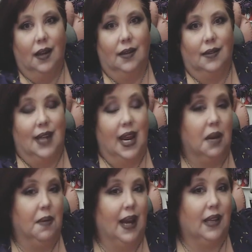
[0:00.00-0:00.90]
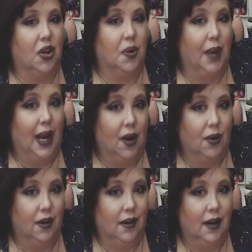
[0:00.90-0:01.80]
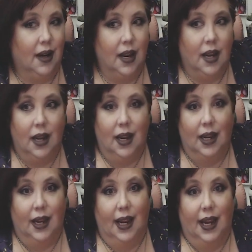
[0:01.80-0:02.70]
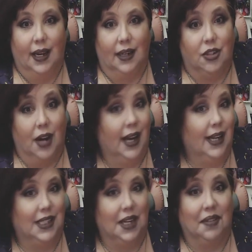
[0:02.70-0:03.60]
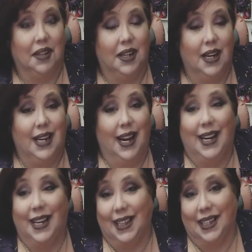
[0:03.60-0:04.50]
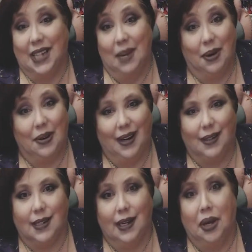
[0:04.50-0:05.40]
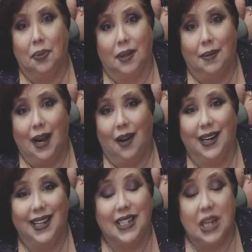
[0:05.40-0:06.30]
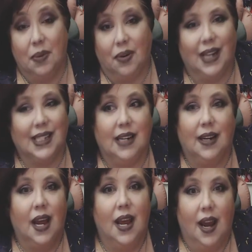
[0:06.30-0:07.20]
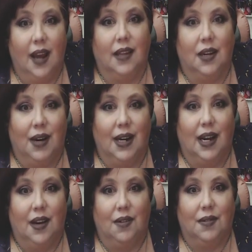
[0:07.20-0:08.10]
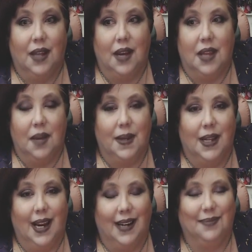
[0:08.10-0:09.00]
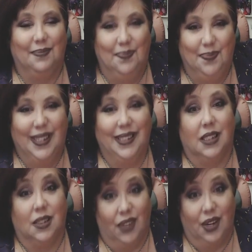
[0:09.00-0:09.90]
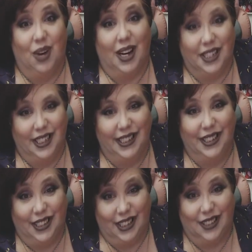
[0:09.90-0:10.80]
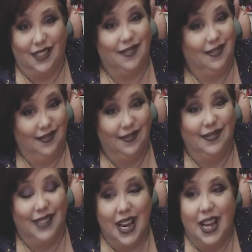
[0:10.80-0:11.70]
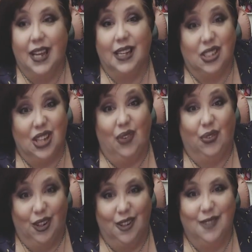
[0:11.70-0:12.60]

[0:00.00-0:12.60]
take back their power, and try and see if they can get the Democrats to help them out. And the Democrats, I think right now they've been like, this is fun watching you suffer.